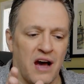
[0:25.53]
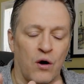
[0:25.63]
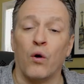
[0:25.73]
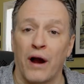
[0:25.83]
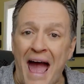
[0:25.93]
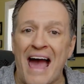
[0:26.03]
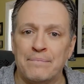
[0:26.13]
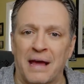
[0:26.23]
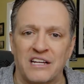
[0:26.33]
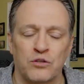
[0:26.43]
or
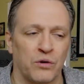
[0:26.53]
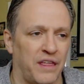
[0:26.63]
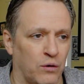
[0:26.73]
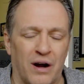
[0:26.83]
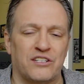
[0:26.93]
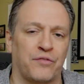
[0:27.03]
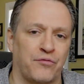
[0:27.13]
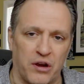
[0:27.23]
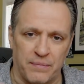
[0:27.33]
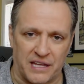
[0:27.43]
ad-based, where they can watch it for
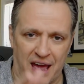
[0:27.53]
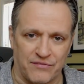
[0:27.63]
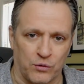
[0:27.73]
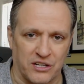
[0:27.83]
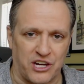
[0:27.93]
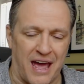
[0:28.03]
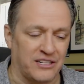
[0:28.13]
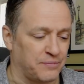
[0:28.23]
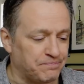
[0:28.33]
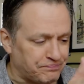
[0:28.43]
free, but they have to watch
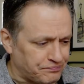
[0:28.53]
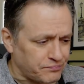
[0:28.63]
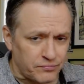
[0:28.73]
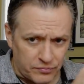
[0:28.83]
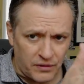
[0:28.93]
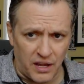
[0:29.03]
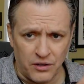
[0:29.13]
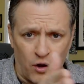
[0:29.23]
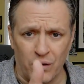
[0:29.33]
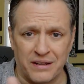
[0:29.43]
ads.
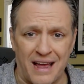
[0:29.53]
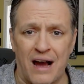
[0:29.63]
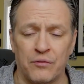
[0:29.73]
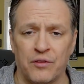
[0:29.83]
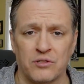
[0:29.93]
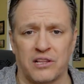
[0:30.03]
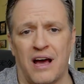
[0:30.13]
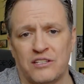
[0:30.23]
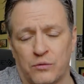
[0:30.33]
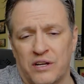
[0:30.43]
And going down those
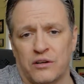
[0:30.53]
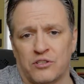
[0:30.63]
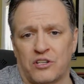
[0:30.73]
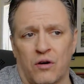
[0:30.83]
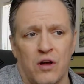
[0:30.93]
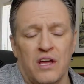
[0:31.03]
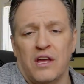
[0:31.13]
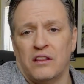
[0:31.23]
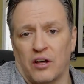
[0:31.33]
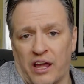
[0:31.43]
lines of windows. So,
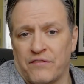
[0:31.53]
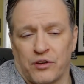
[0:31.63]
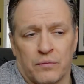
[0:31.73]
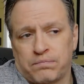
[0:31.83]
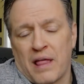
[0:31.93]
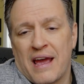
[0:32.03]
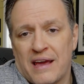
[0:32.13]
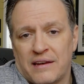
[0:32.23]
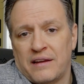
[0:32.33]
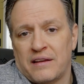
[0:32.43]
look, if your
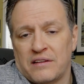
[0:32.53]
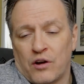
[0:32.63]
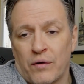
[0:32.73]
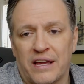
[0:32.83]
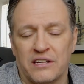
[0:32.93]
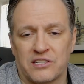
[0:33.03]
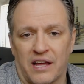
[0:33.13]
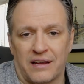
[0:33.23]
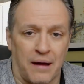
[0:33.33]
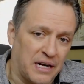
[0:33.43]
plan going in is
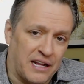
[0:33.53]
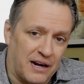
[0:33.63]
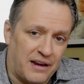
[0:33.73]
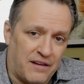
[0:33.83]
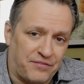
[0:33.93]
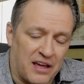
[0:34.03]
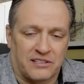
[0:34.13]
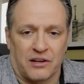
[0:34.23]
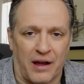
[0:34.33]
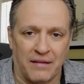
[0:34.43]
like, I'm going to get on
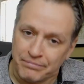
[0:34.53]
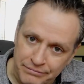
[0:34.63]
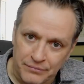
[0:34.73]
Netflix, okay,